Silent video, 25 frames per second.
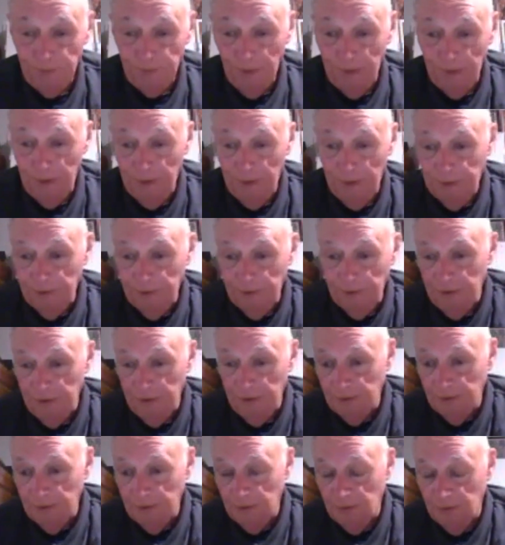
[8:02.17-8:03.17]
and
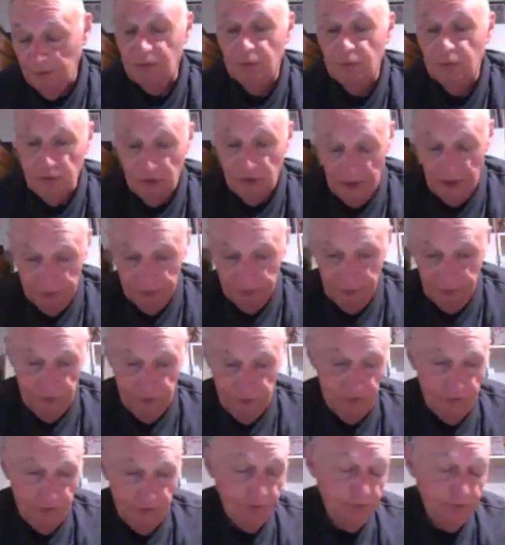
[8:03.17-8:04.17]
my mother was Irish,